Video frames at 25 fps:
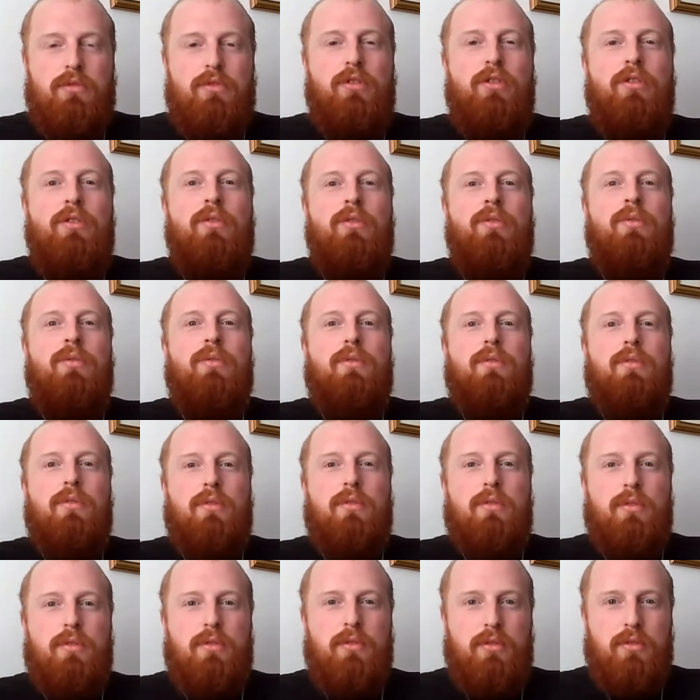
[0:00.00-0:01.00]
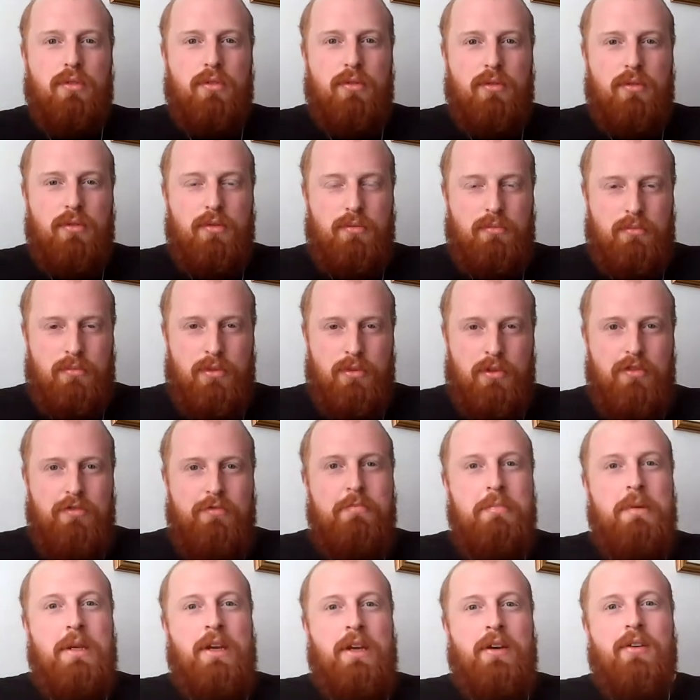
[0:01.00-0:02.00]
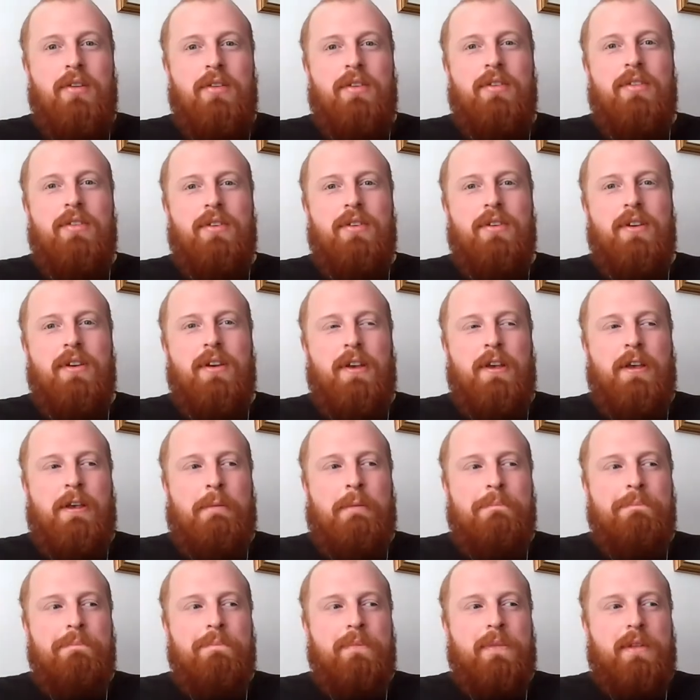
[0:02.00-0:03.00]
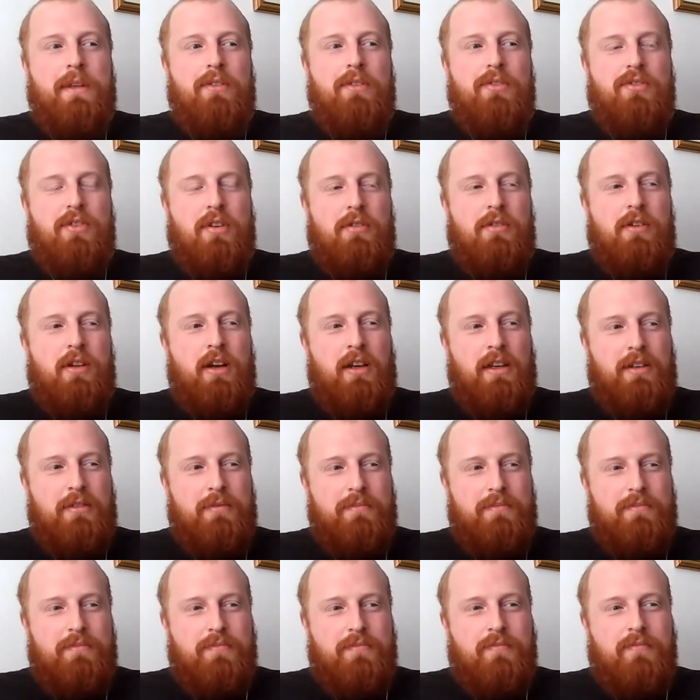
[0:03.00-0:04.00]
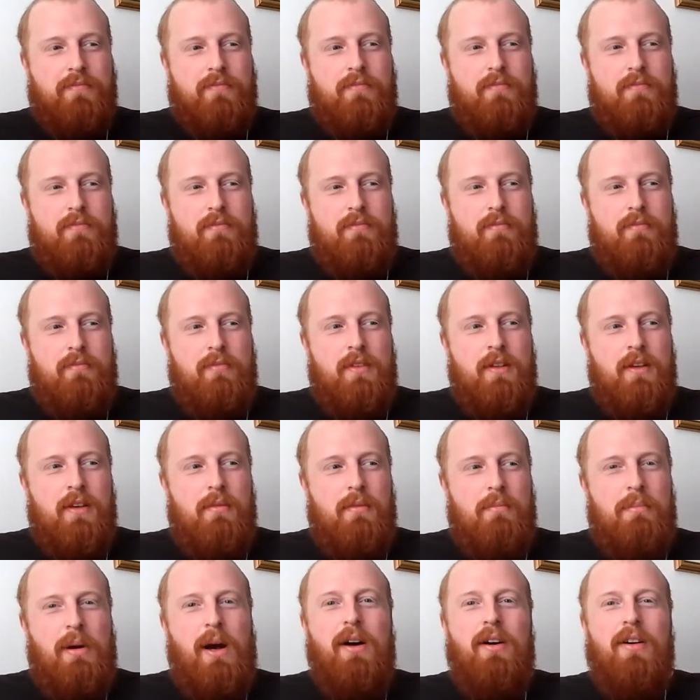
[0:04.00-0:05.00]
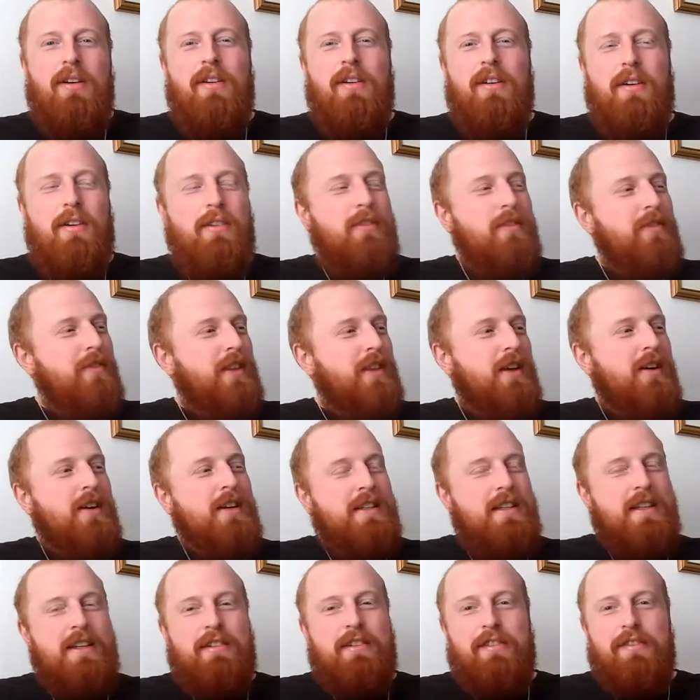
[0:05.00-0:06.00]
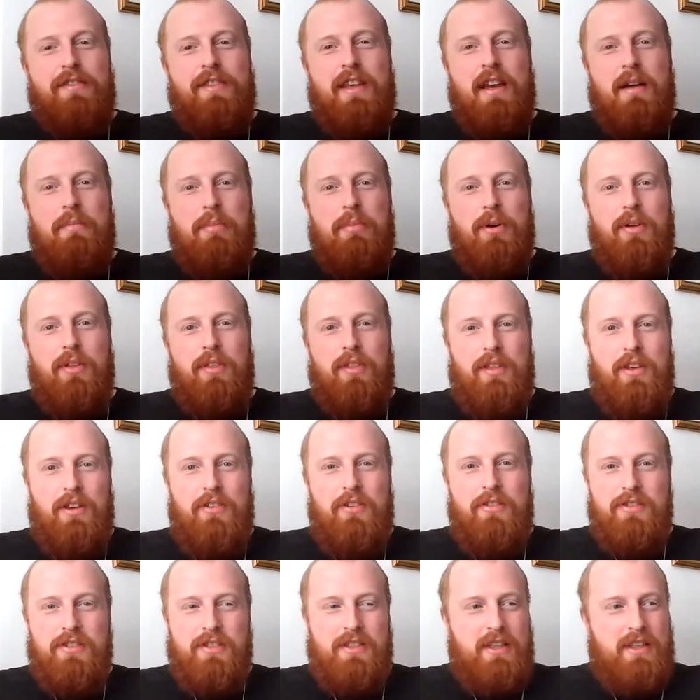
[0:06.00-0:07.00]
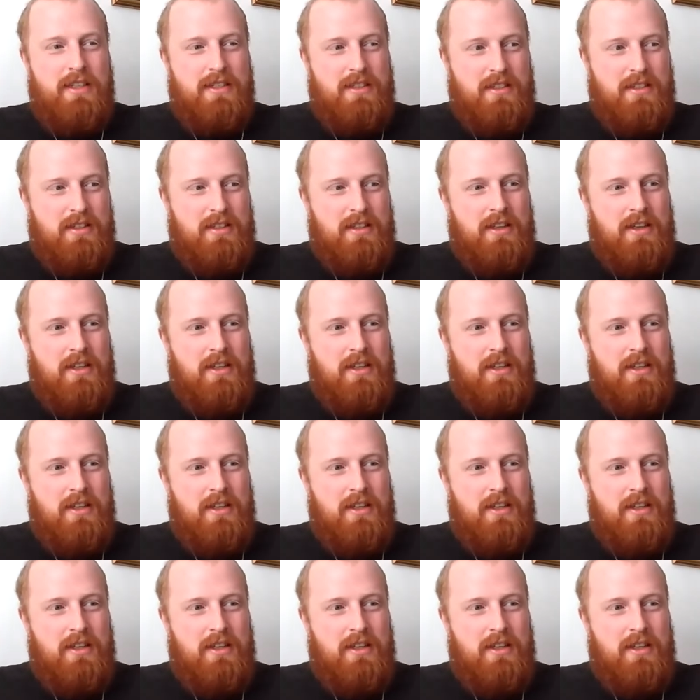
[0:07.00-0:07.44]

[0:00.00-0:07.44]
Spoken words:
to move beyond. So, like, part of the idea of the apotheosis,